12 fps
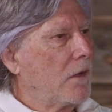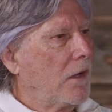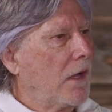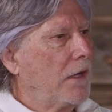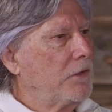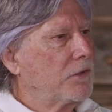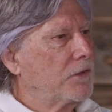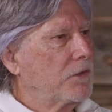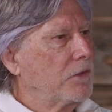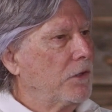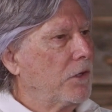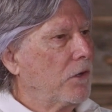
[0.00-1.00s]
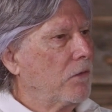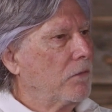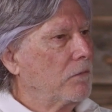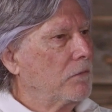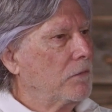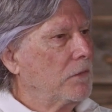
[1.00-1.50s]
I just
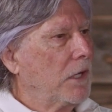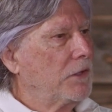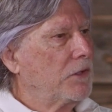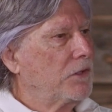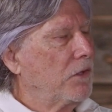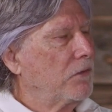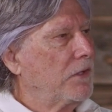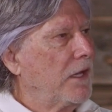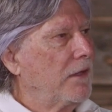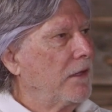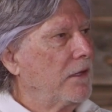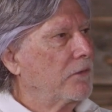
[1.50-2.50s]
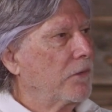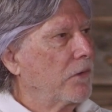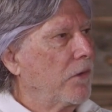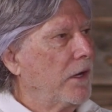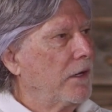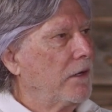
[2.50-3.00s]
don't take things for
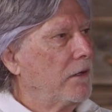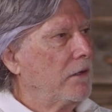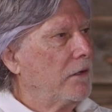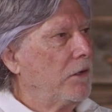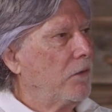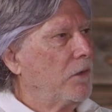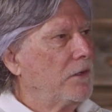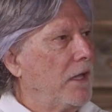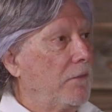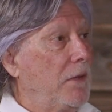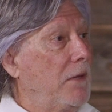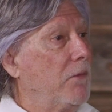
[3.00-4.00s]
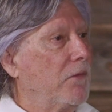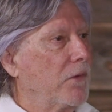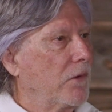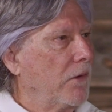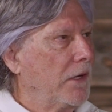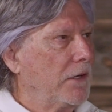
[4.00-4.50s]
granted. You don't want to take people
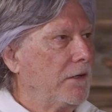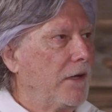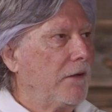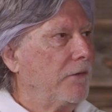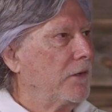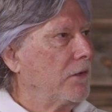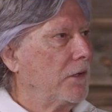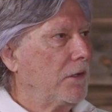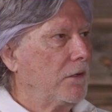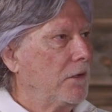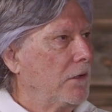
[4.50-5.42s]
for granted, definitely.